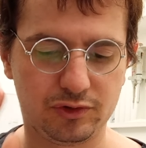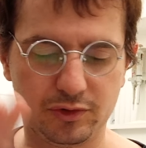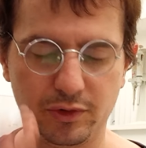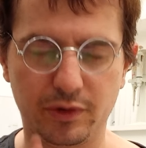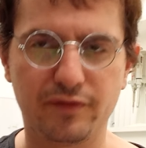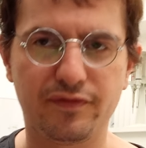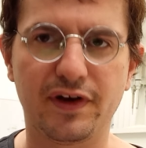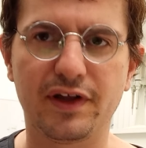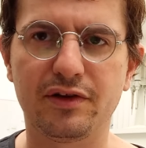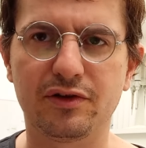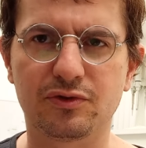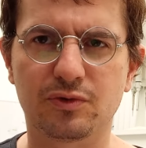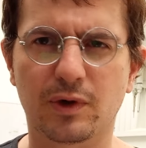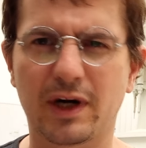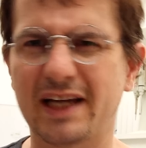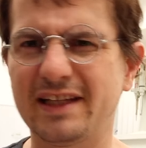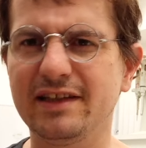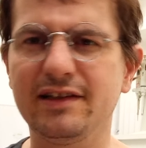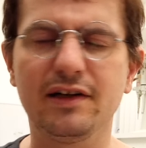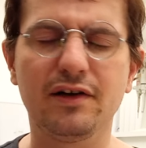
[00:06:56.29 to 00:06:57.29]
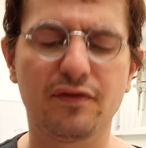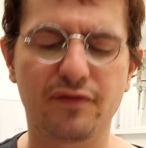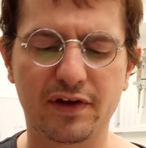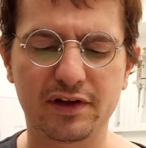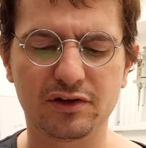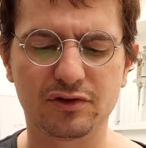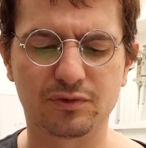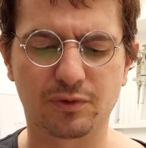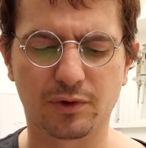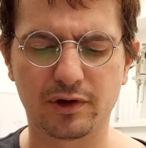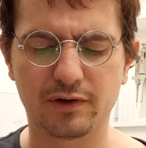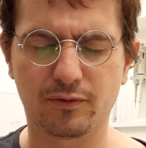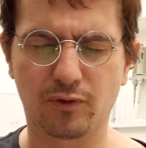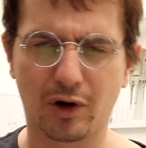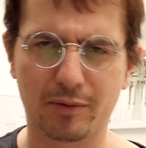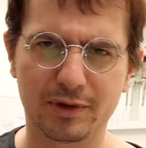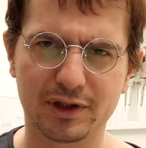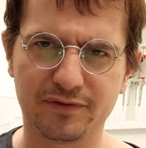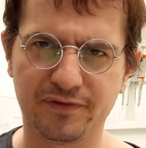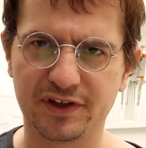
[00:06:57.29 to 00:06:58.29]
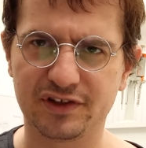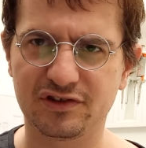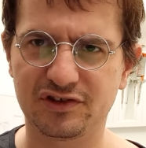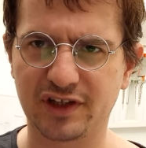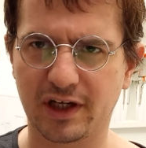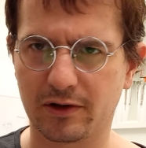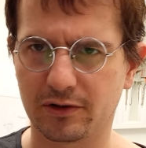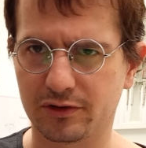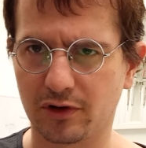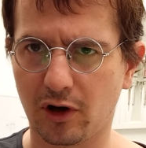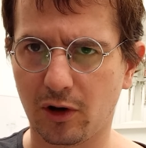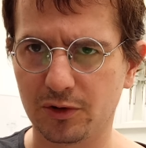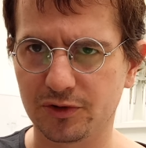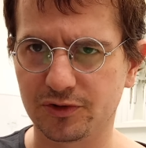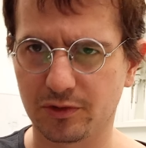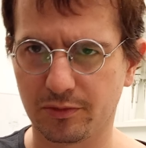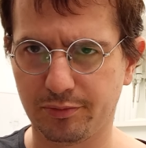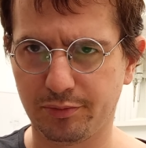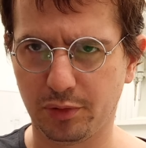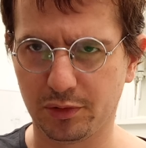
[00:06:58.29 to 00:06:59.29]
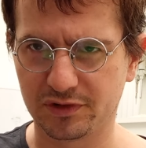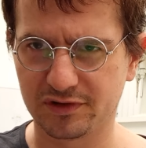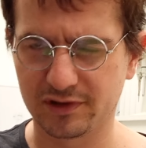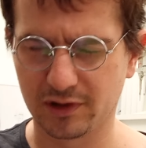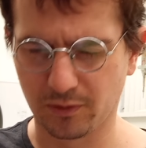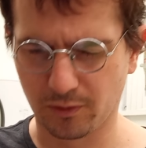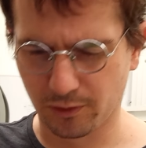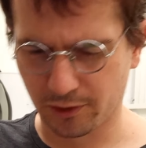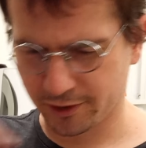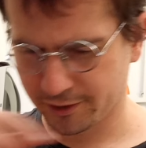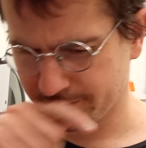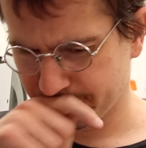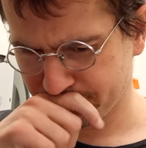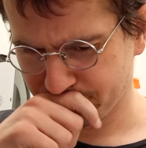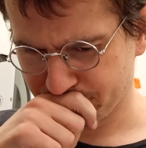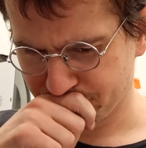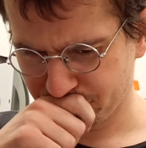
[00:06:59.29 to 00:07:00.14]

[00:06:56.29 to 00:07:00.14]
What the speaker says: invent this word. I didn't invent this word. Robert Fitzgerald also puts the word.